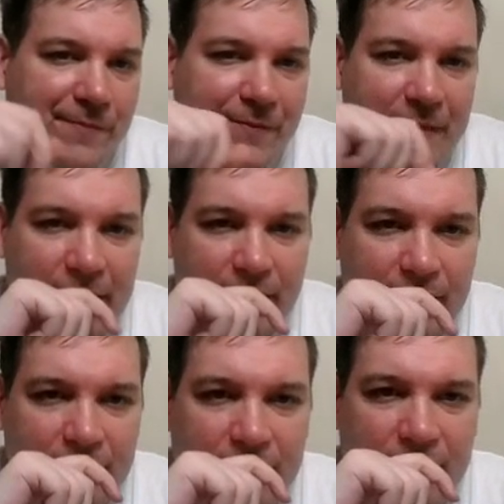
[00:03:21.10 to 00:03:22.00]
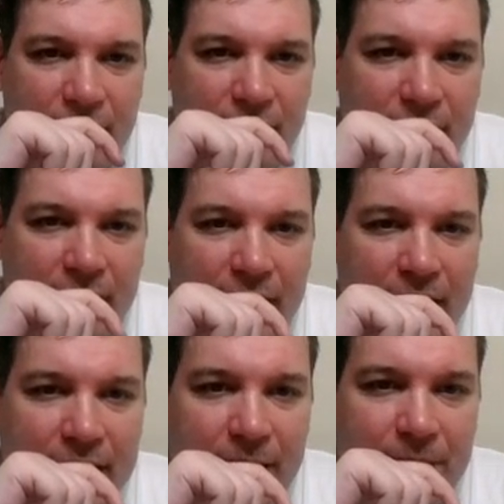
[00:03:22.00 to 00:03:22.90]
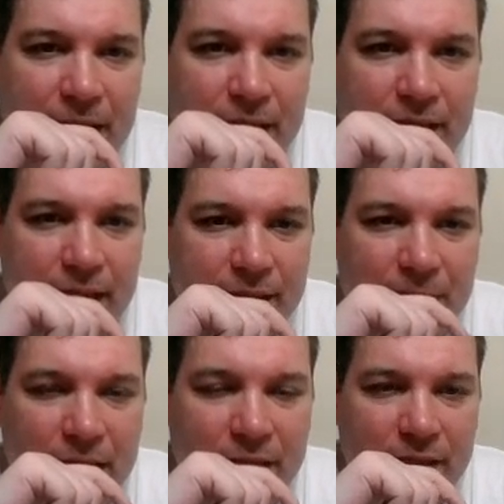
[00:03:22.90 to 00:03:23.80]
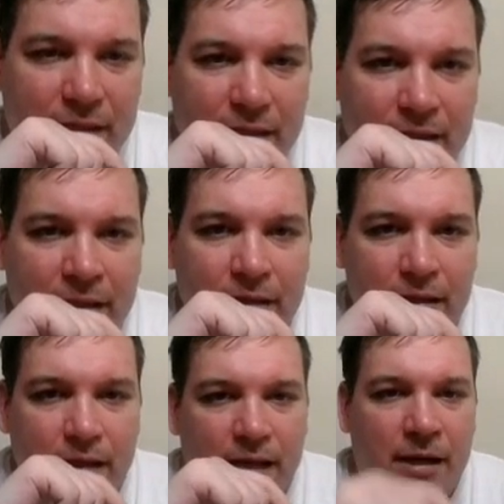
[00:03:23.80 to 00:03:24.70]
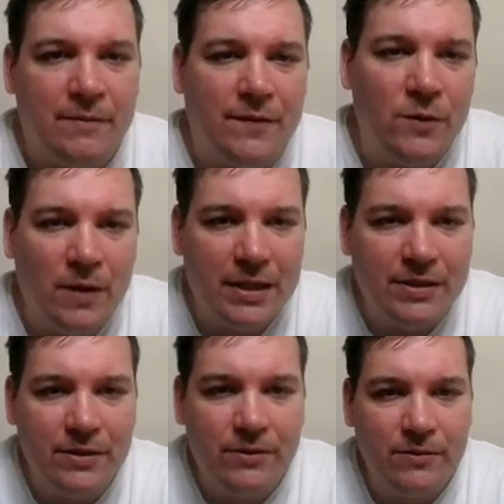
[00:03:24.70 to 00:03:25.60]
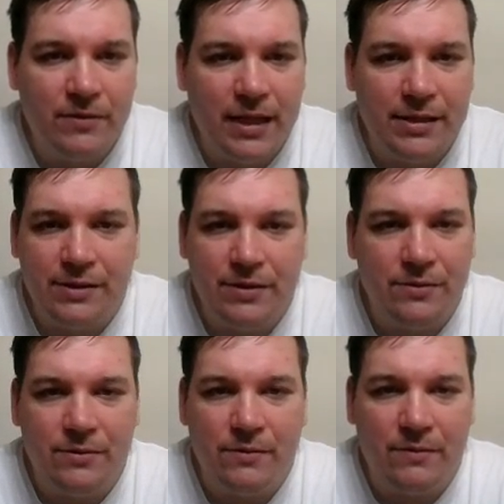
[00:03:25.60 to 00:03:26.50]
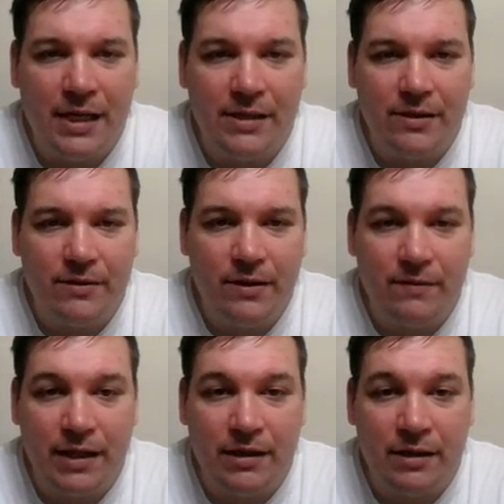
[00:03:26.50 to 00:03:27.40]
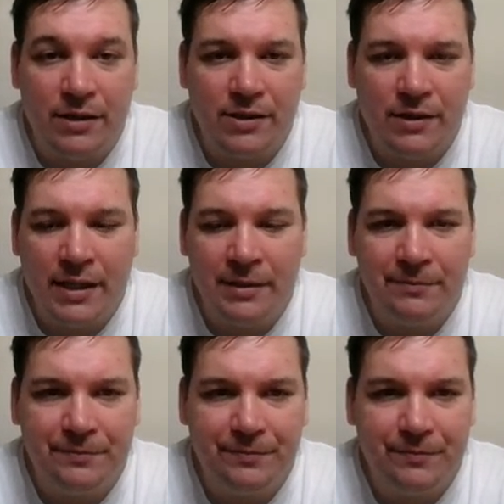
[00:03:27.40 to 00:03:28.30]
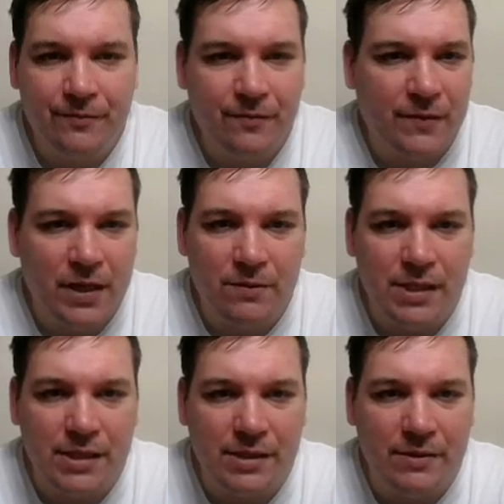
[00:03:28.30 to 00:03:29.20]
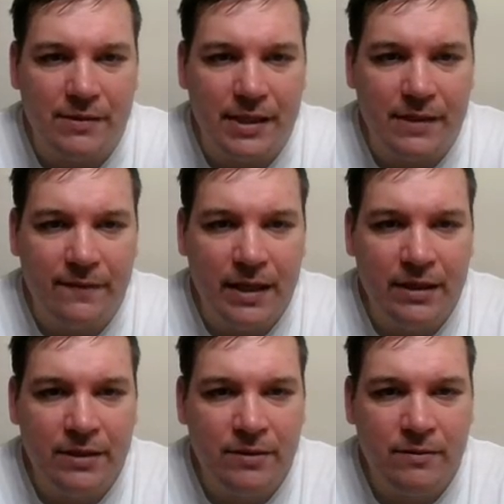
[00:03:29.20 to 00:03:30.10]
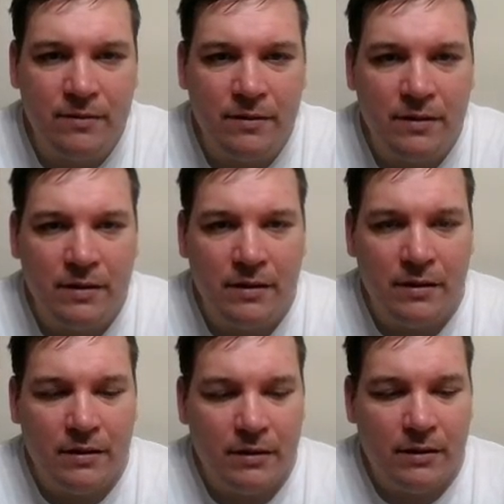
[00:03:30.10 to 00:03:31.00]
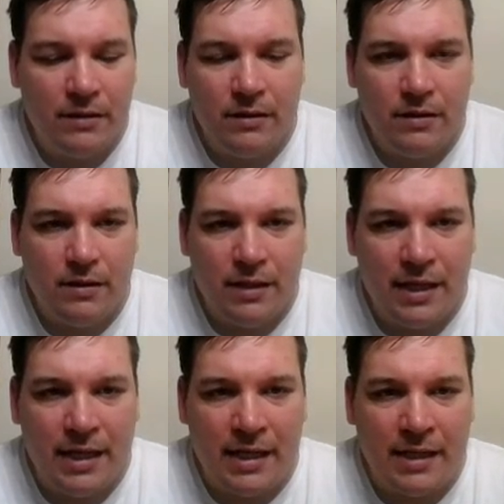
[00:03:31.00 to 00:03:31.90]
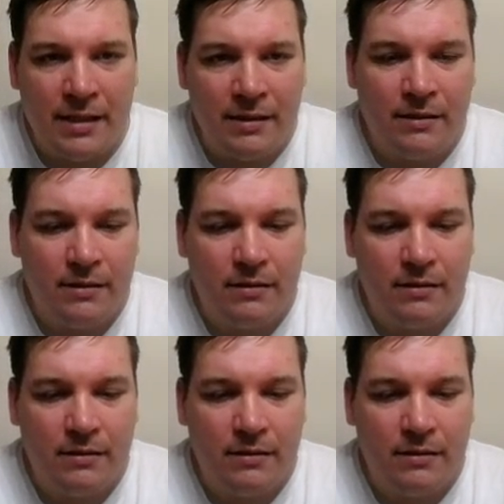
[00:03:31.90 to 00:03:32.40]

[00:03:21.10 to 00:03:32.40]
that's just a concept that needs to be understood. If you want to, as you range through it, return a string, you would just use this value and